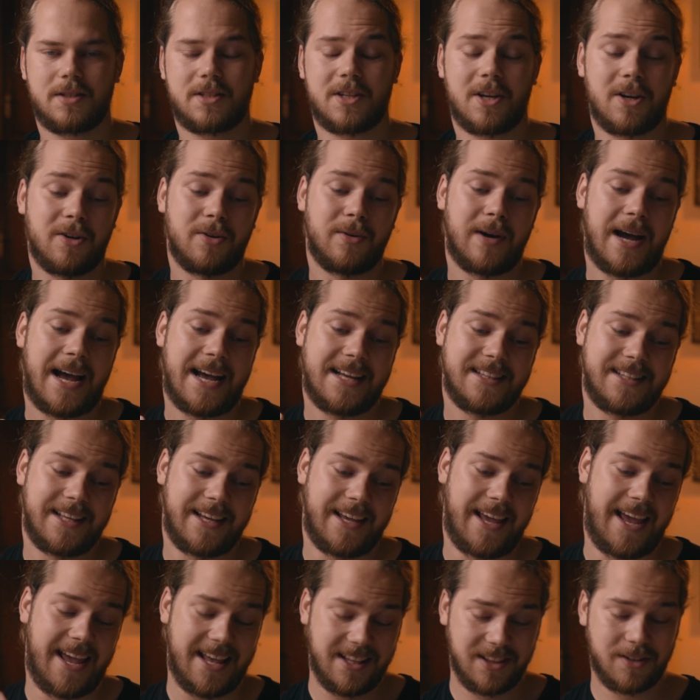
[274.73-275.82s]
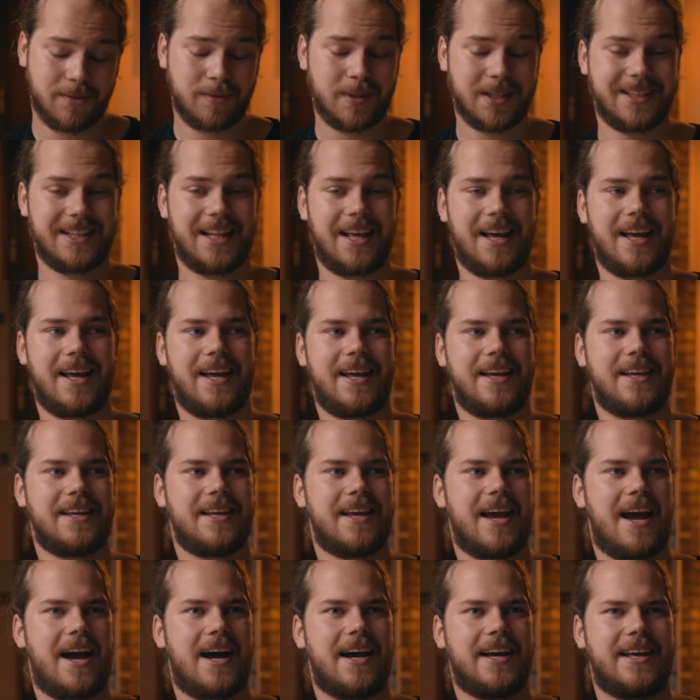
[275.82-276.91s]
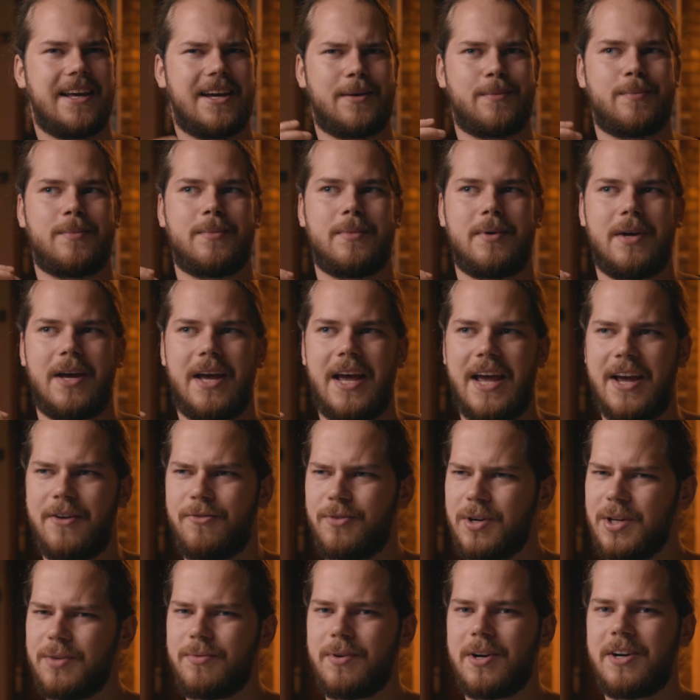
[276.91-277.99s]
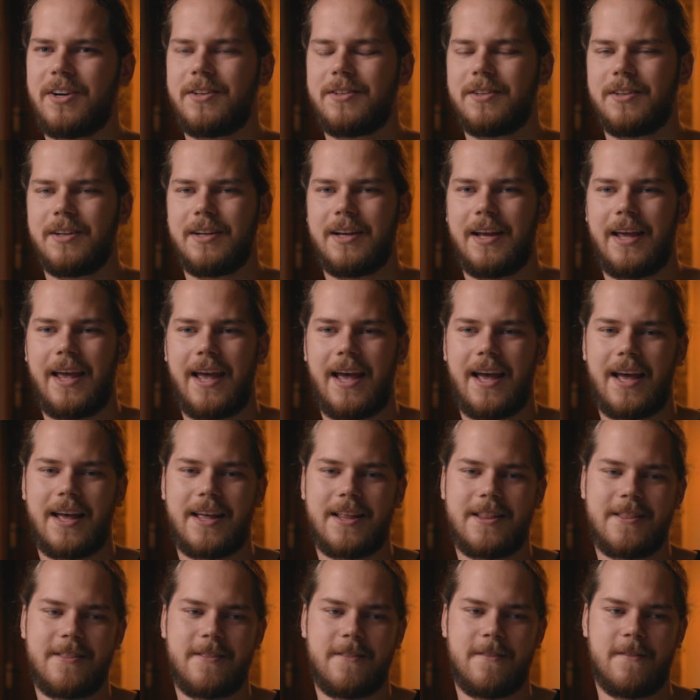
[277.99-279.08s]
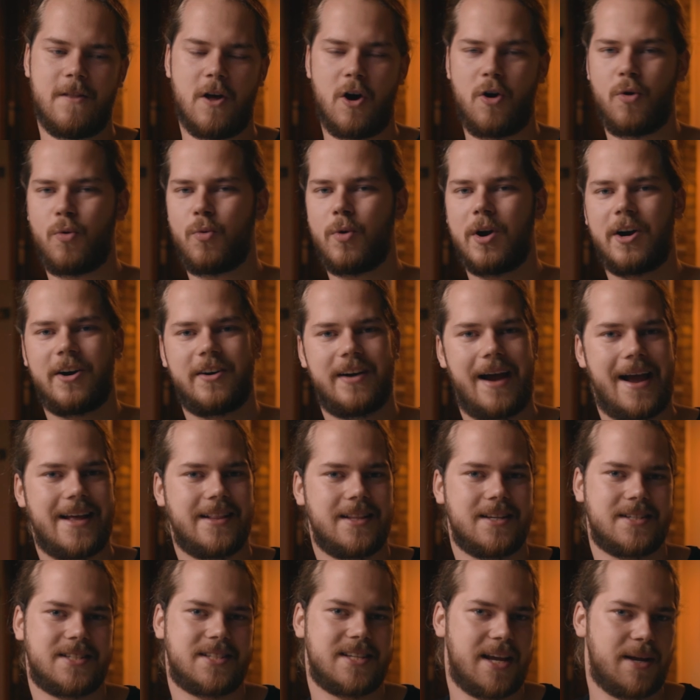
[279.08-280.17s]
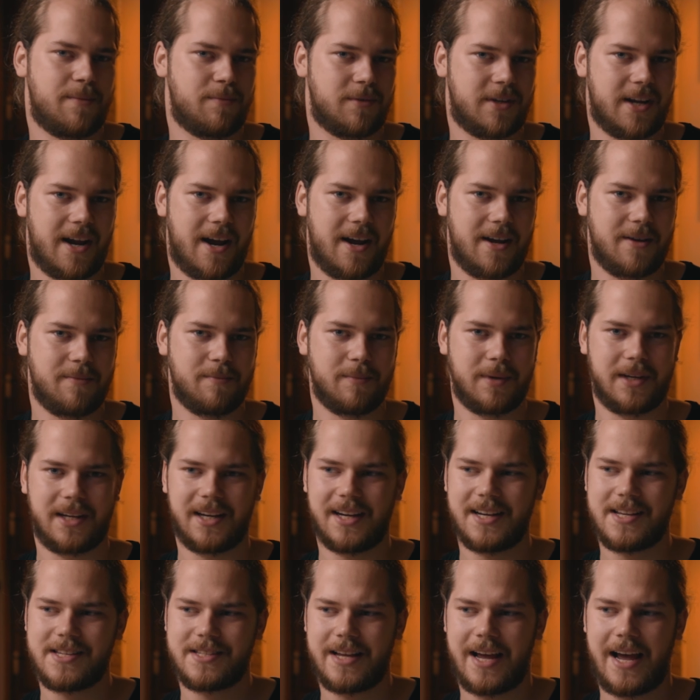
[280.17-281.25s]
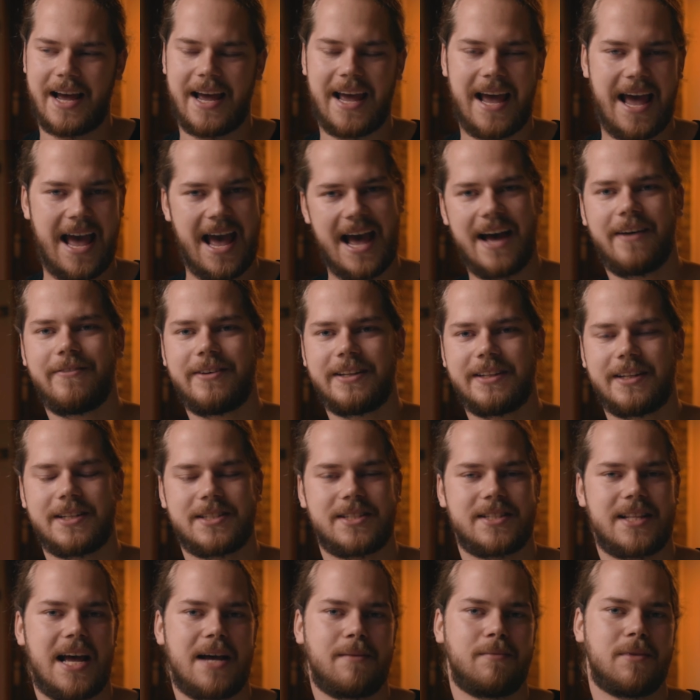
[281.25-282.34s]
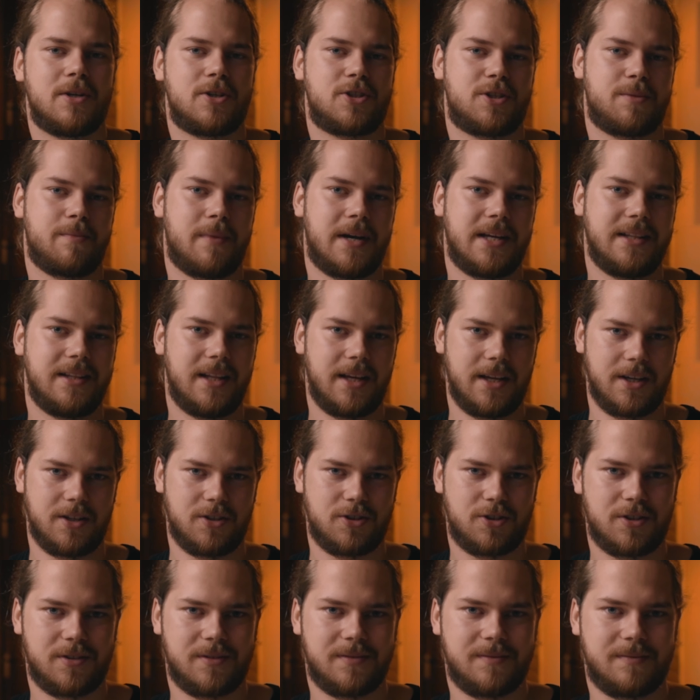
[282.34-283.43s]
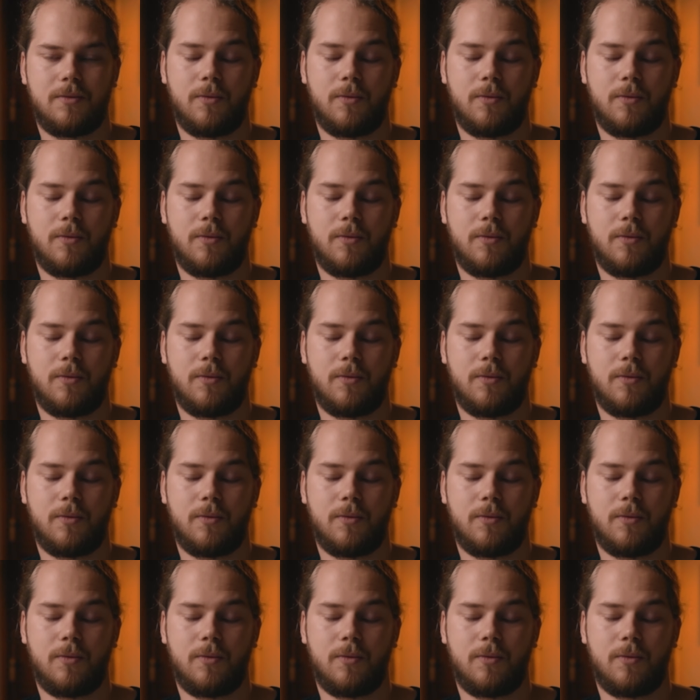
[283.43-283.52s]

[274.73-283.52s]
So at the end of the day, I am everywhere and nowhere at the same time because I haven't established my niche.